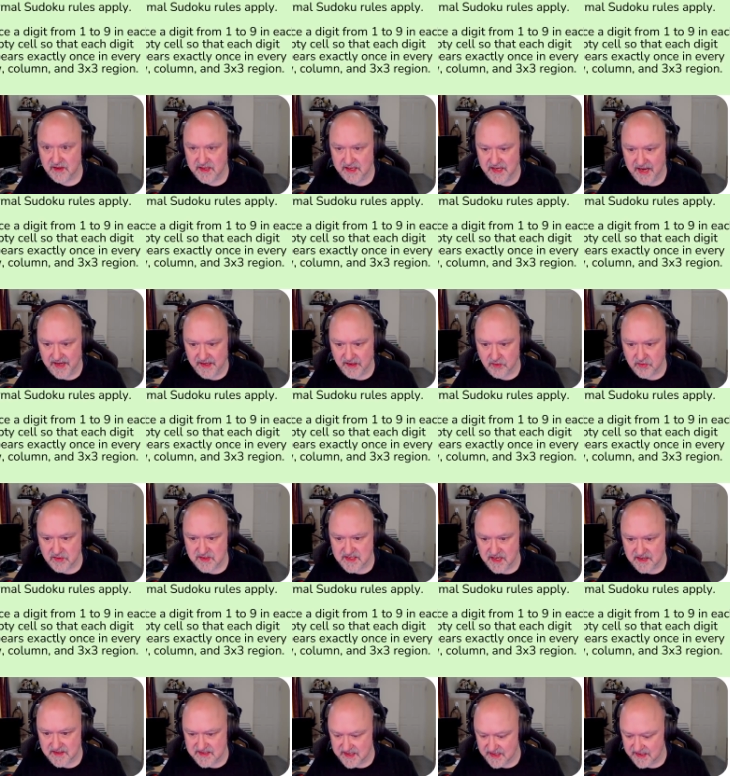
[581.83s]
The 8 looks
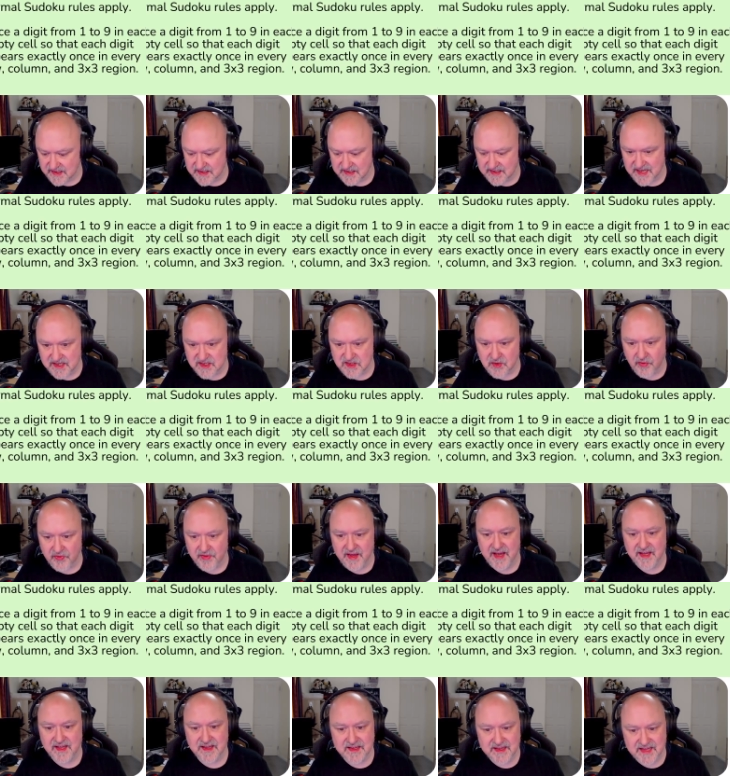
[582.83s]
down, saying that's not the
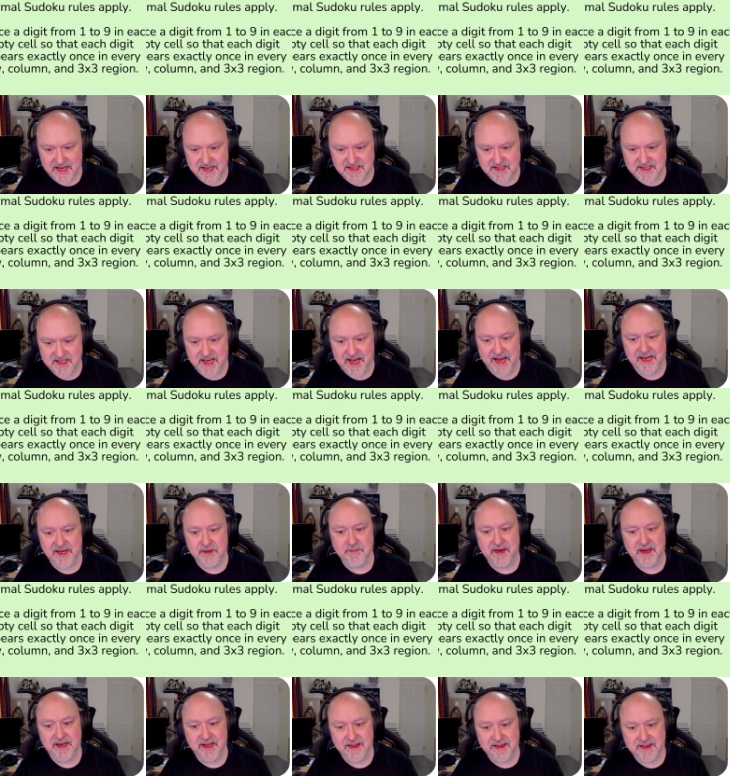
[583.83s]
8, that's the 8,
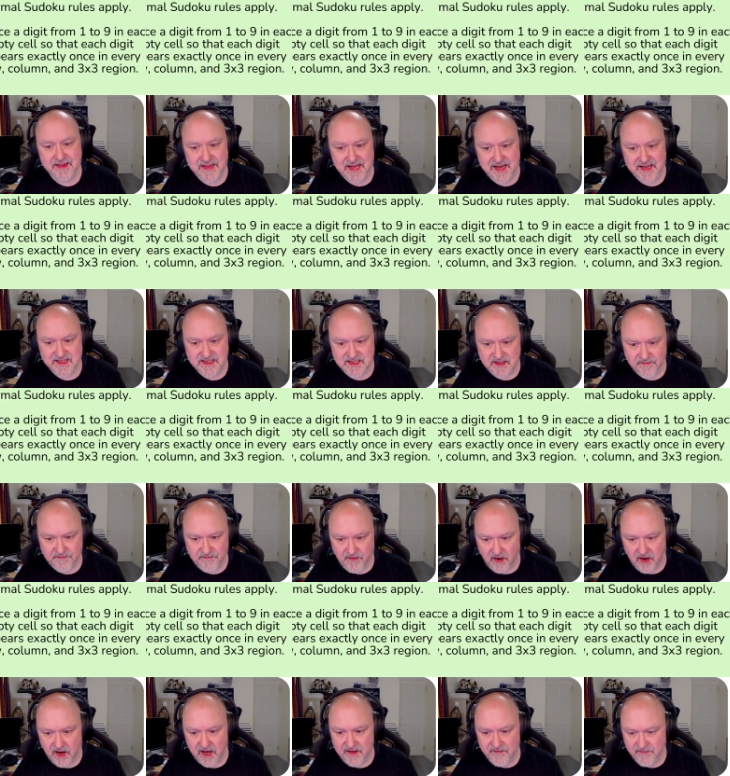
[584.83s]
meaning that's the
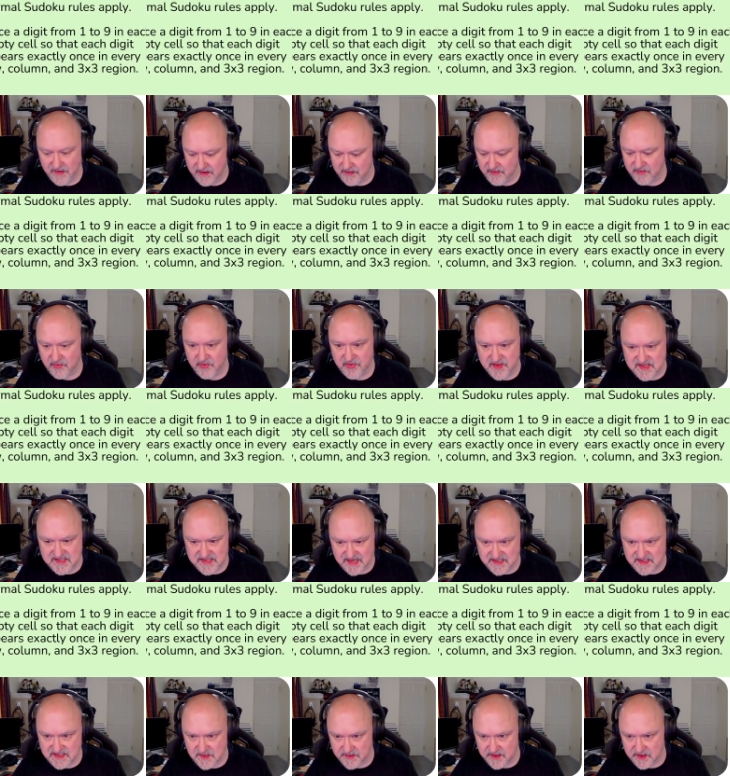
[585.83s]
5, and this
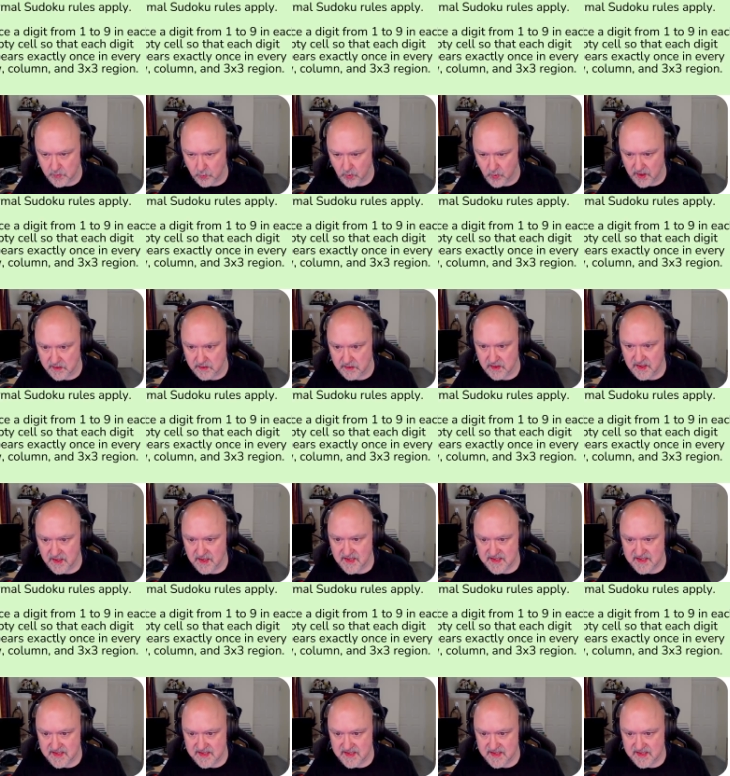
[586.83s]
has to be the 1.